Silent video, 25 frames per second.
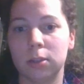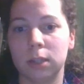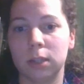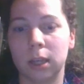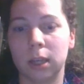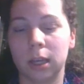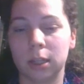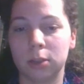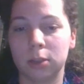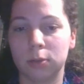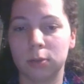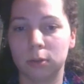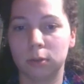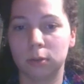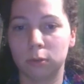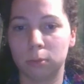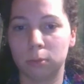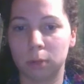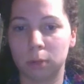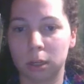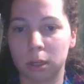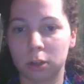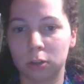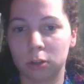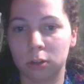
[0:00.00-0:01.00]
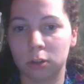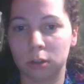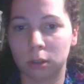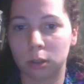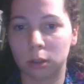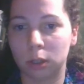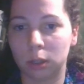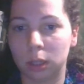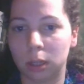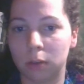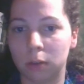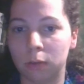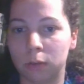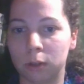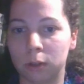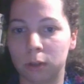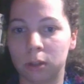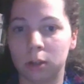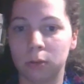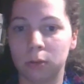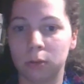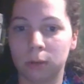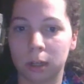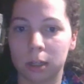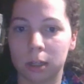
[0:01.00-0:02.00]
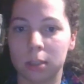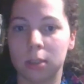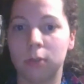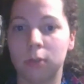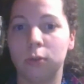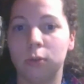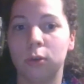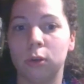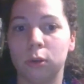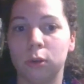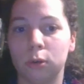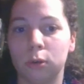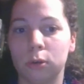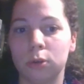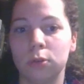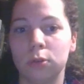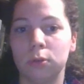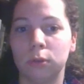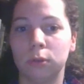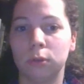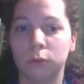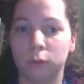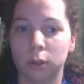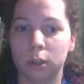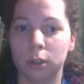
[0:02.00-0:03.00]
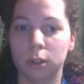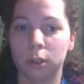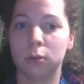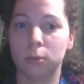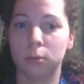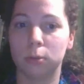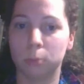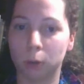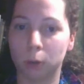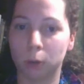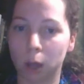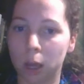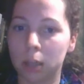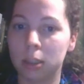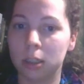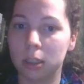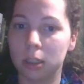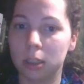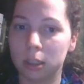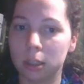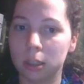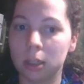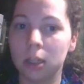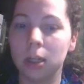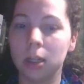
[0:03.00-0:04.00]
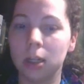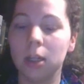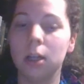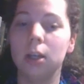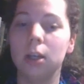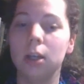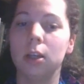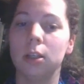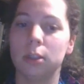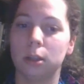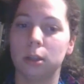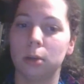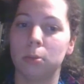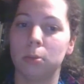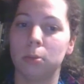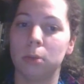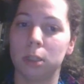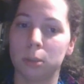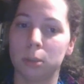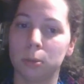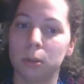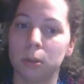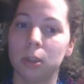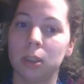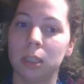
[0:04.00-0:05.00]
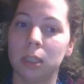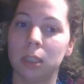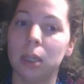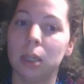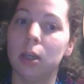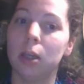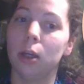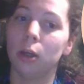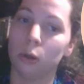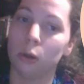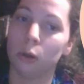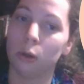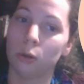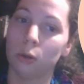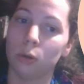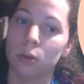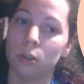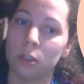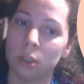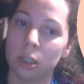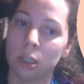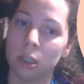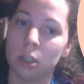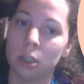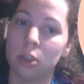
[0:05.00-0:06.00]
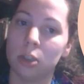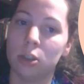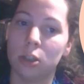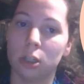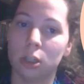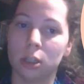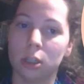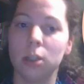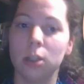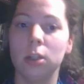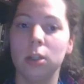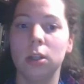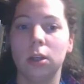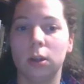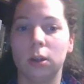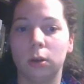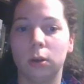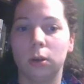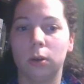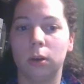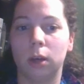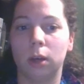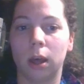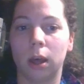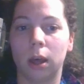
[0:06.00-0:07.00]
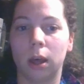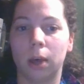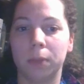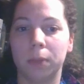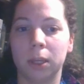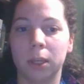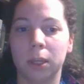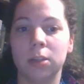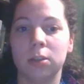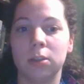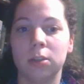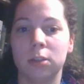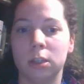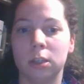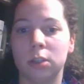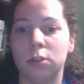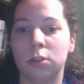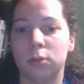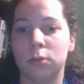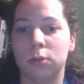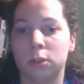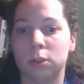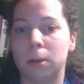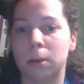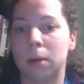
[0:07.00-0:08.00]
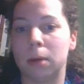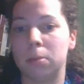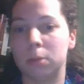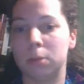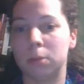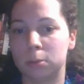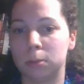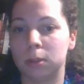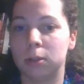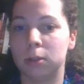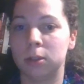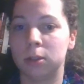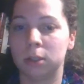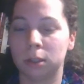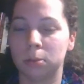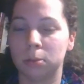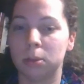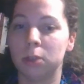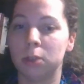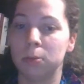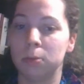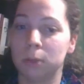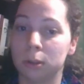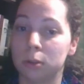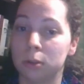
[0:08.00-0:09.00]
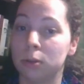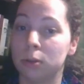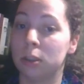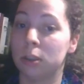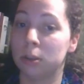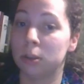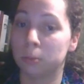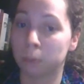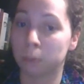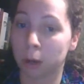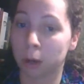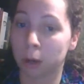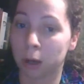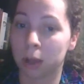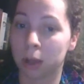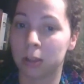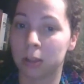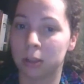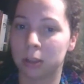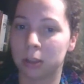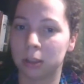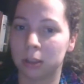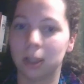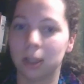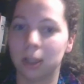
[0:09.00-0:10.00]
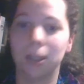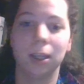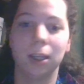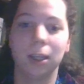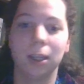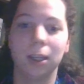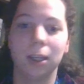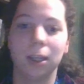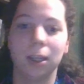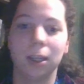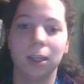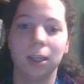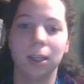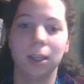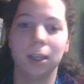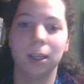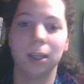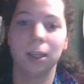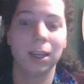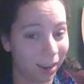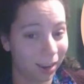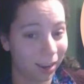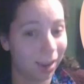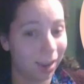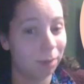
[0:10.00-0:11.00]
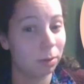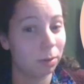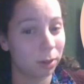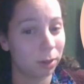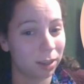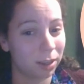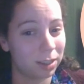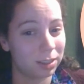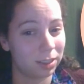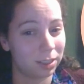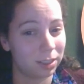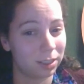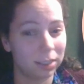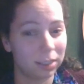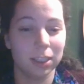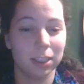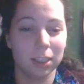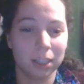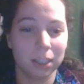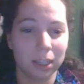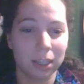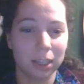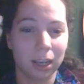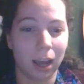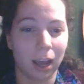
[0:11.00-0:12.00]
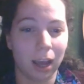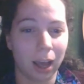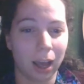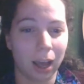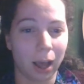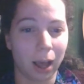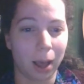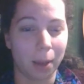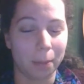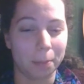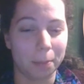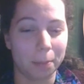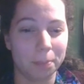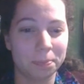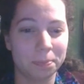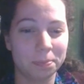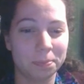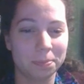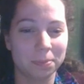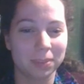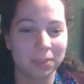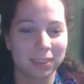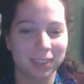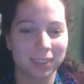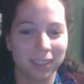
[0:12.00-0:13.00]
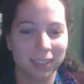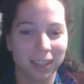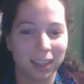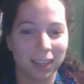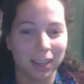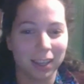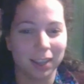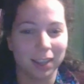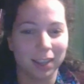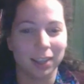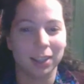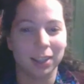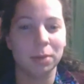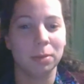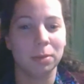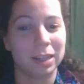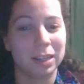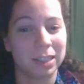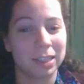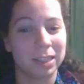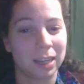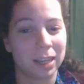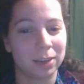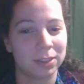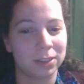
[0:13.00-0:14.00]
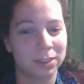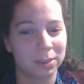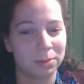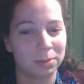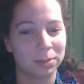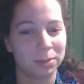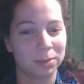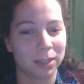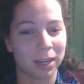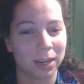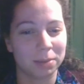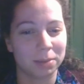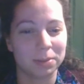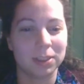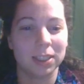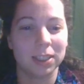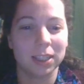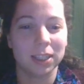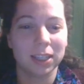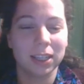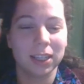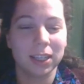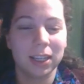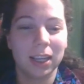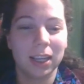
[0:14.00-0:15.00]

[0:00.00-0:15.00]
So the extra information you give in the relative clause refers to a person. So Miss Milty, who is a teacher, is a teacher is about Miss Milty. Miss Milty is a person. Yes, I am a person. You might doubt it sometimes.